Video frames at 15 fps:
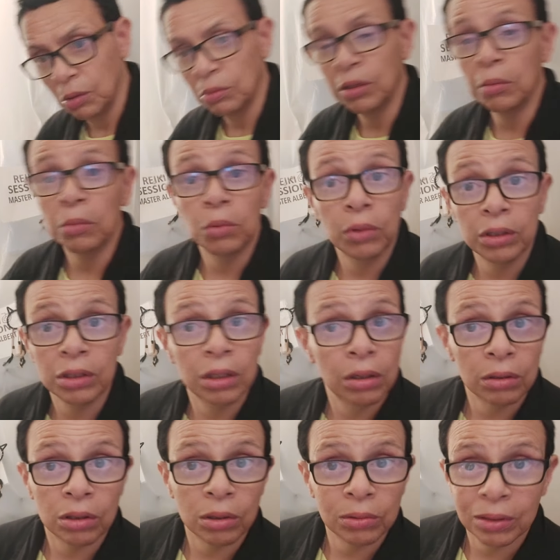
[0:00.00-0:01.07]
Number one, you
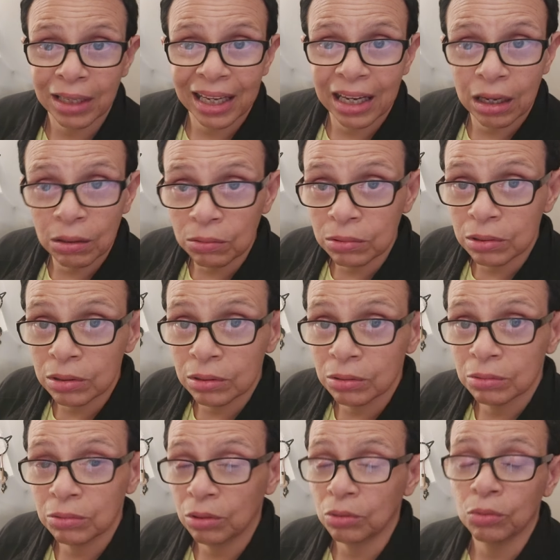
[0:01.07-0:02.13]
don't go to the house
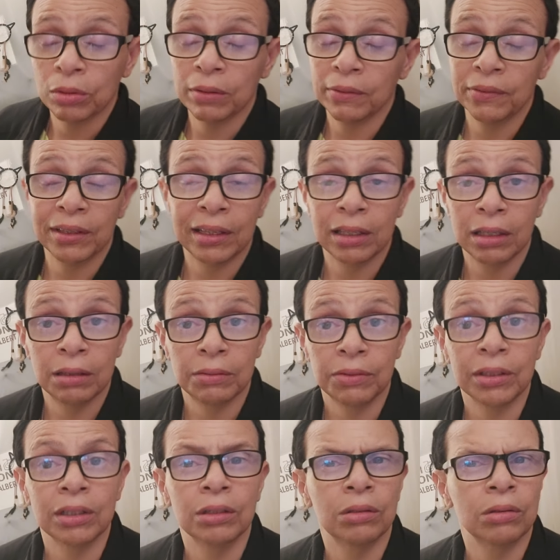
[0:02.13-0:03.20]
or wherever they live.
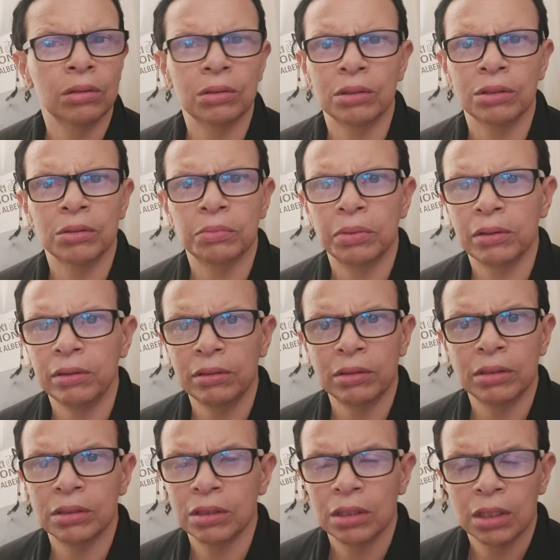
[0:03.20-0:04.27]
You don't go to their
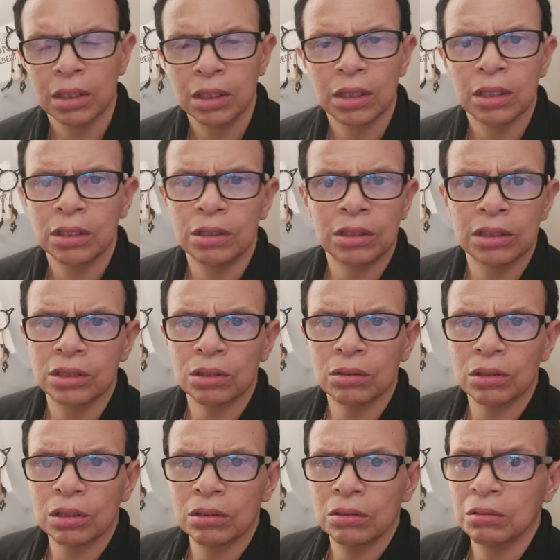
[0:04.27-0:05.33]
parties. You just
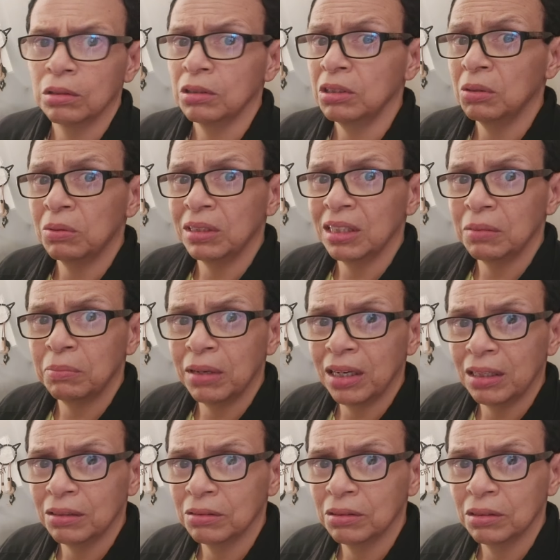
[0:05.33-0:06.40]
don't go. You don't want to get
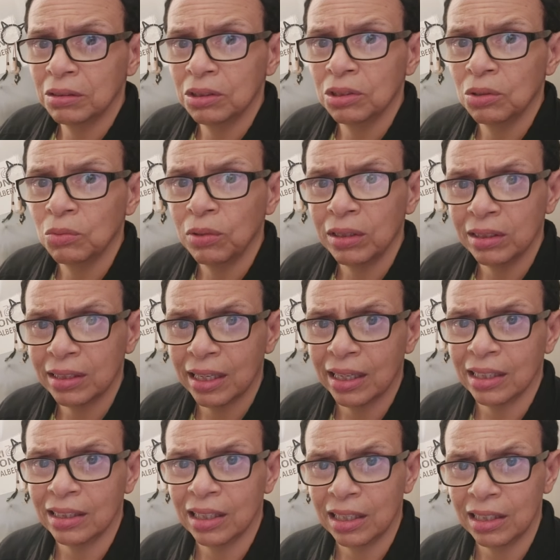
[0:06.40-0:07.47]
bothered. You don't want
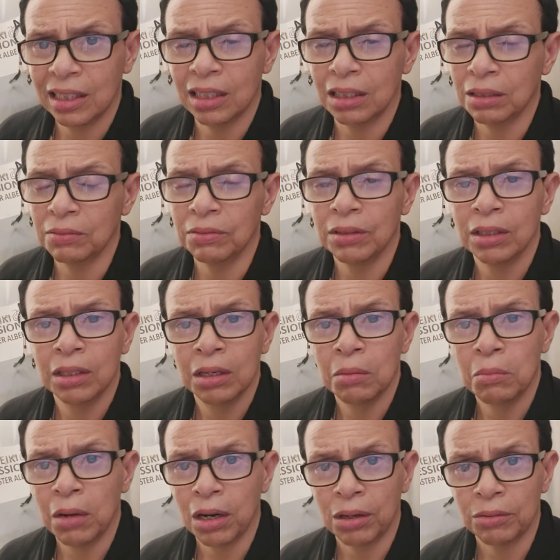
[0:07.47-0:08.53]
that negative
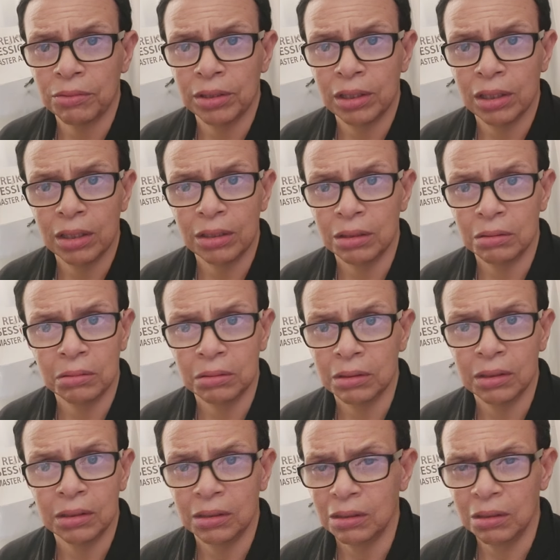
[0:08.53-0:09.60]
mockery on you.
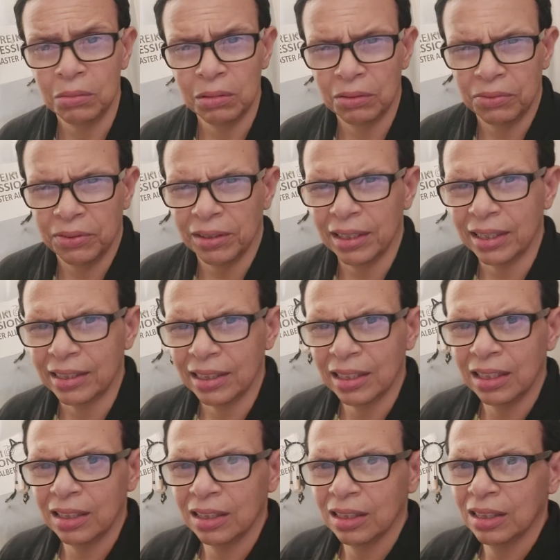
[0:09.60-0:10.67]
You don't want to feel like
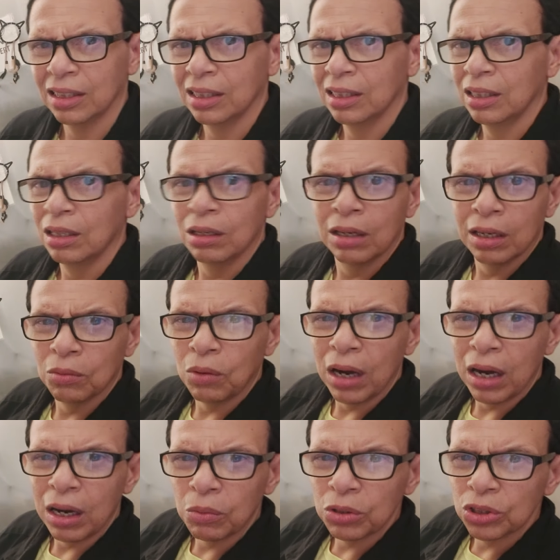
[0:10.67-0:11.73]
that.
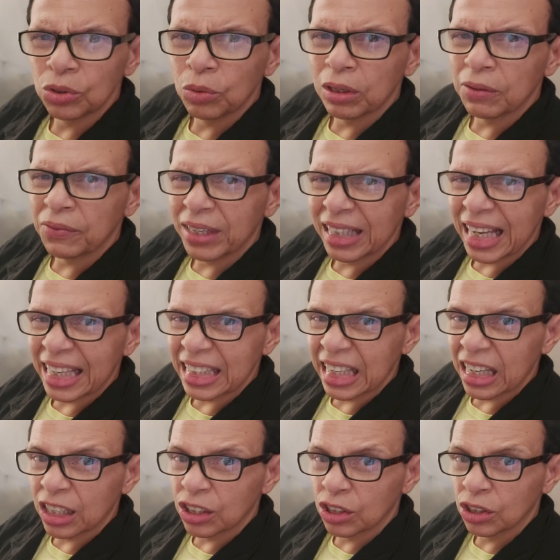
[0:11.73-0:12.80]
Why would you want to be like
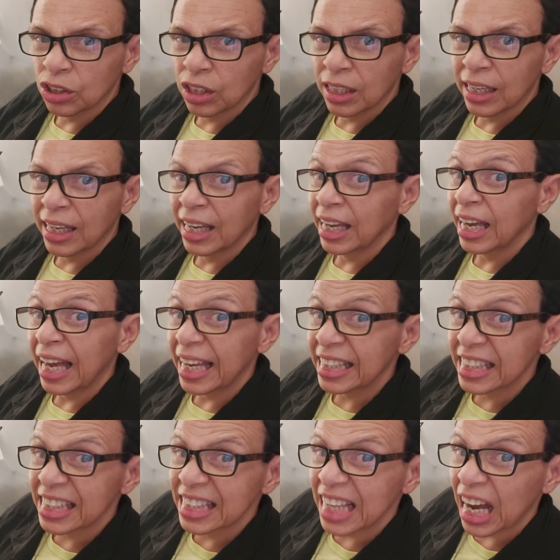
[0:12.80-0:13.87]
that?
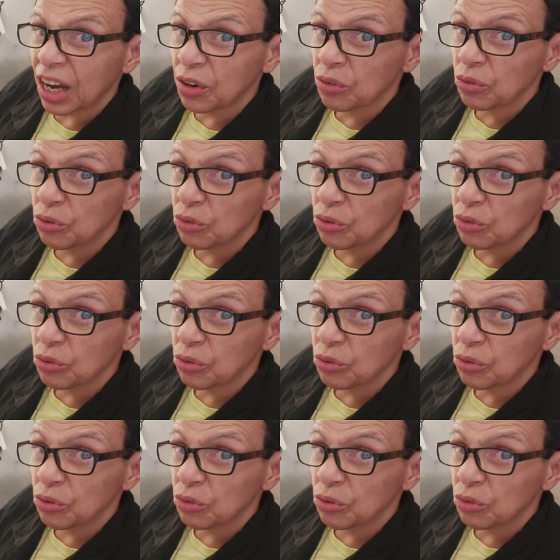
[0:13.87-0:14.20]
It's not.